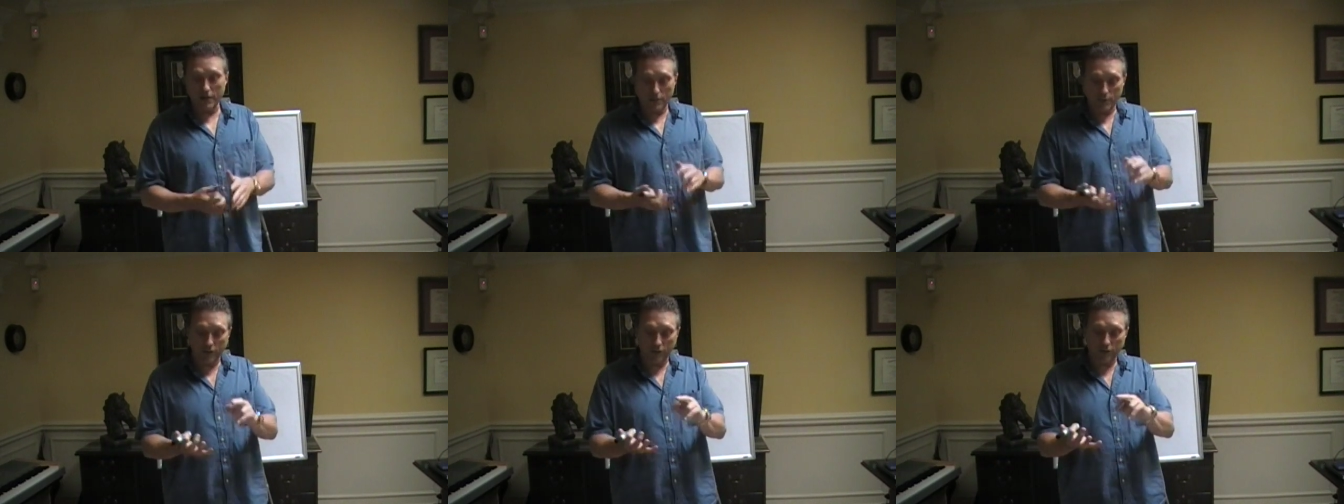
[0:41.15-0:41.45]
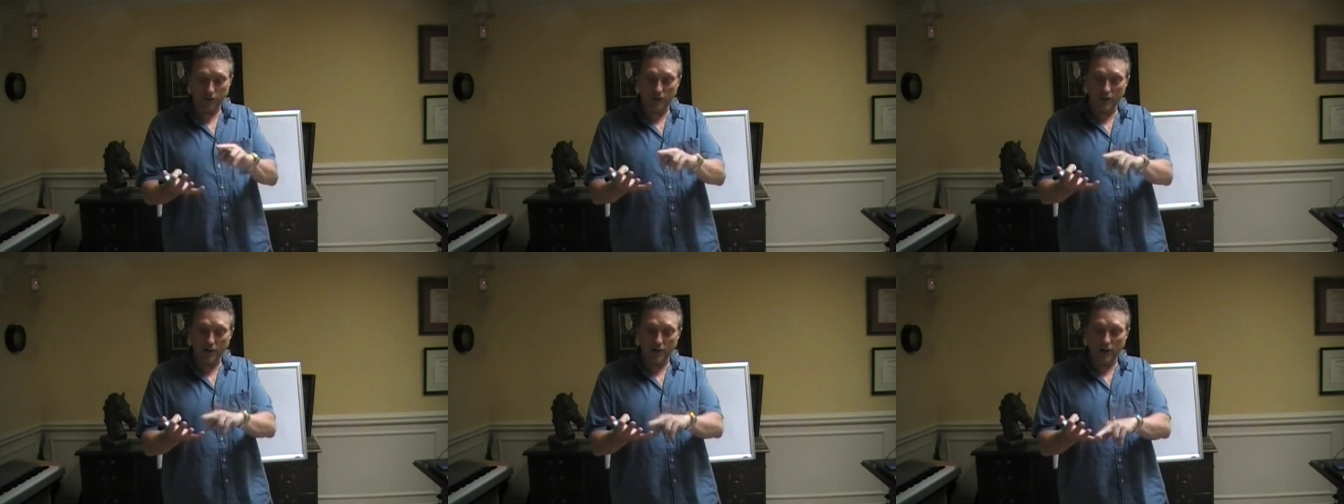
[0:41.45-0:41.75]
He
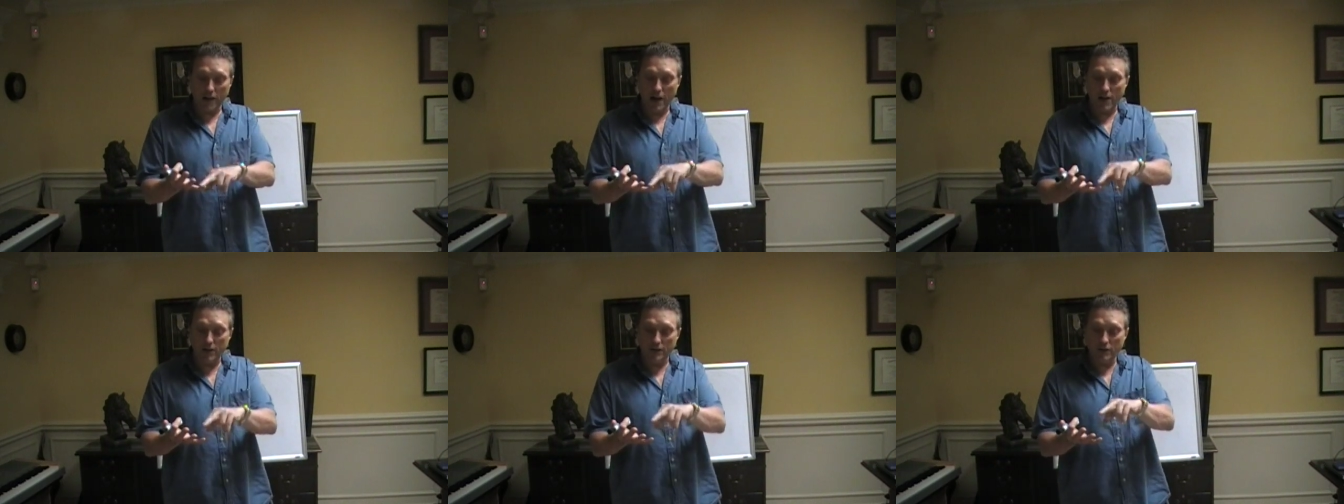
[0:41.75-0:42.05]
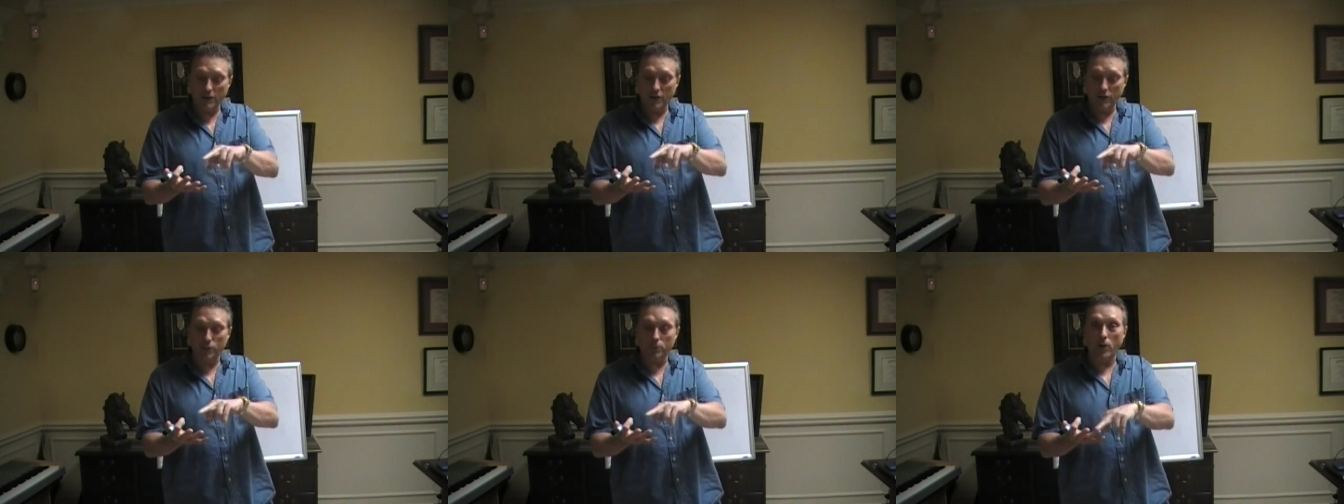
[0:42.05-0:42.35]
mixed
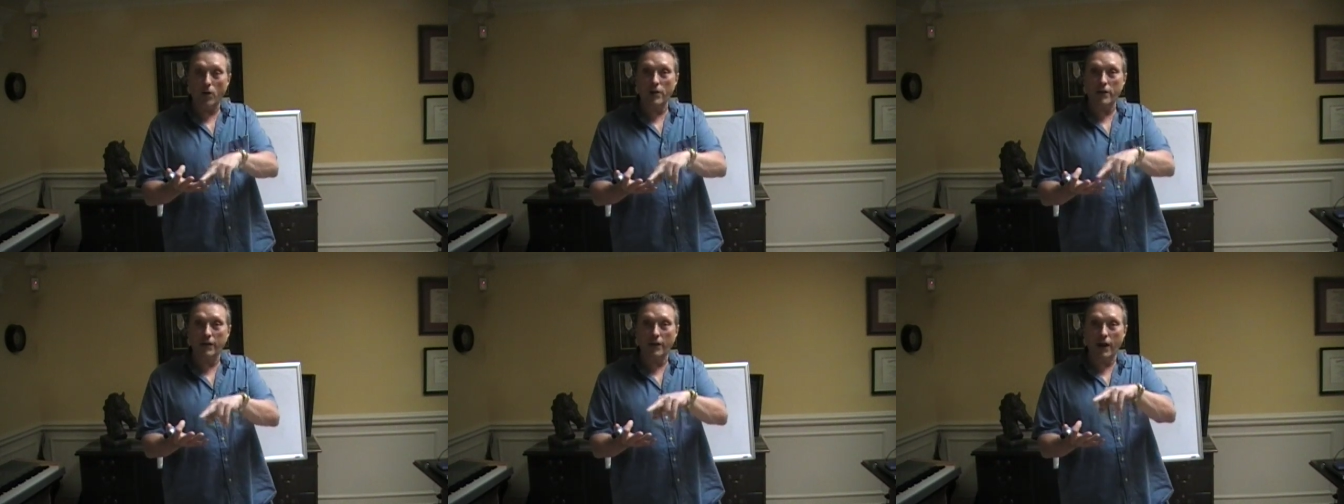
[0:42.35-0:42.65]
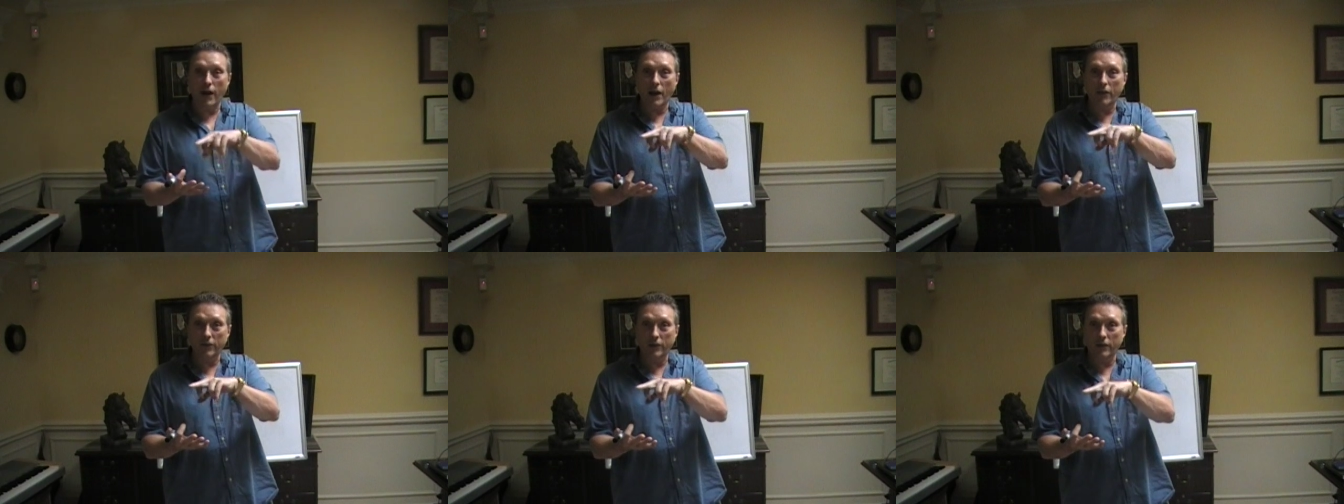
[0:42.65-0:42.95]
phenylalanine, aspartic
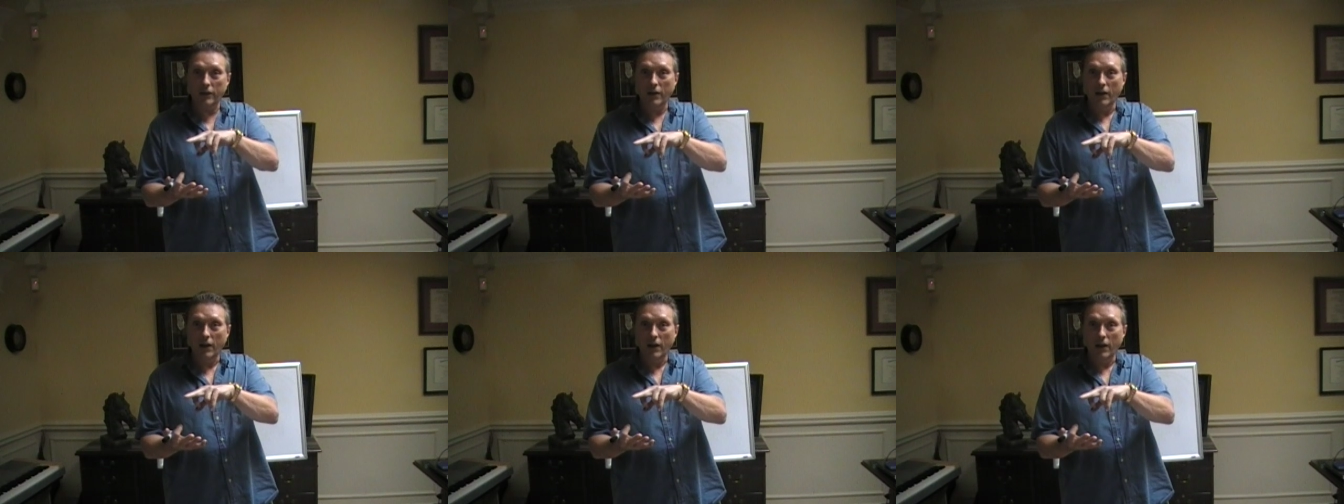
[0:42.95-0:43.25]
acid,